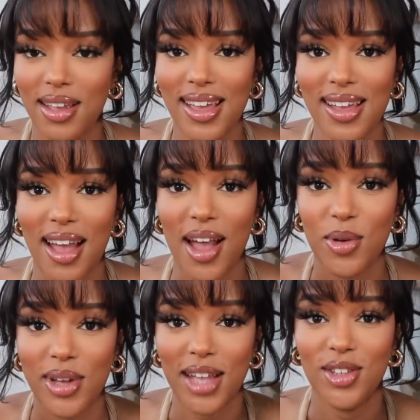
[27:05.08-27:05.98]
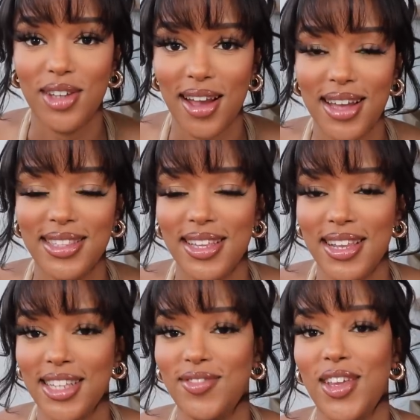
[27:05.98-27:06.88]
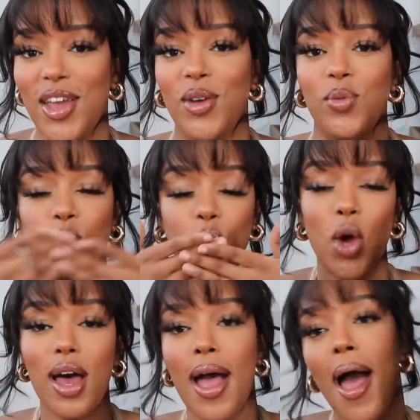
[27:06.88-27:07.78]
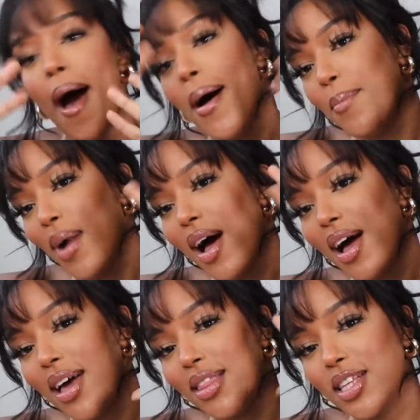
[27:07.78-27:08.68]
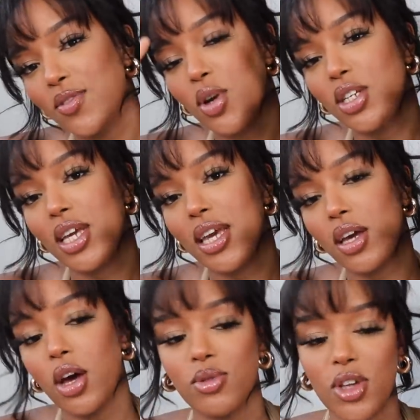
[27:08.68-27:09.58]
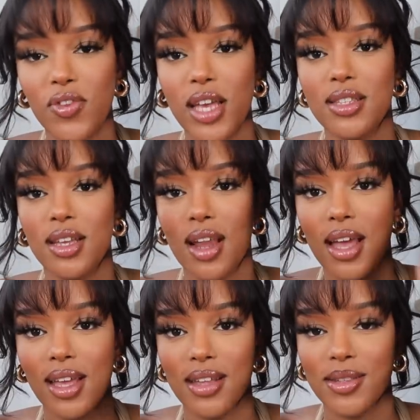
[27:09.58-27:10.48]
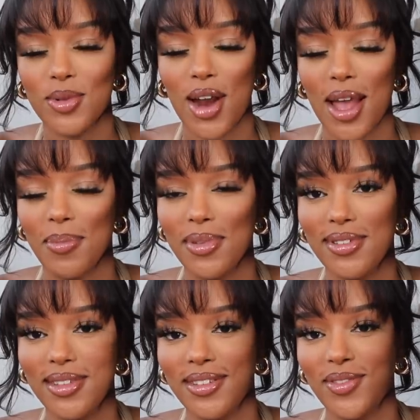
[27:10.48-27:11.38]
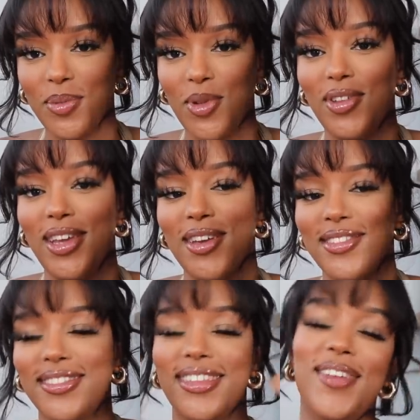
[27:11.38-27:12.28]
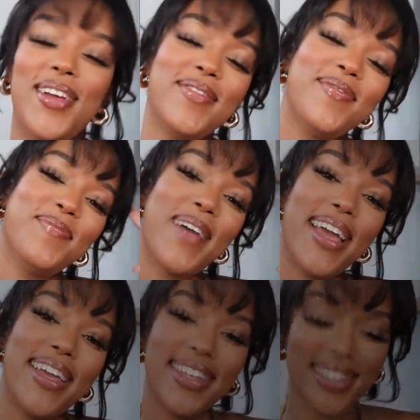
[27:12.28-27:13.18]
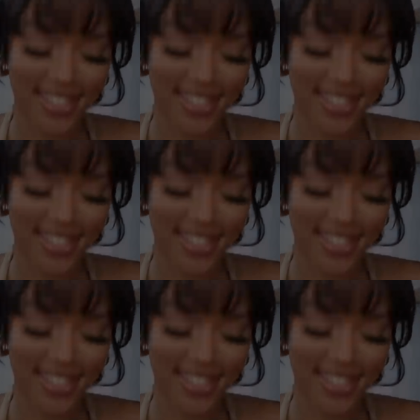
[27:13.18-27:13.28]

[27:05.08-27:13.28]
yeah, I will catch you guys in the next video. Mwah. Bye, thanks for watching. Oh, don't forget to like and subscribe for more videos. Anyway, bye.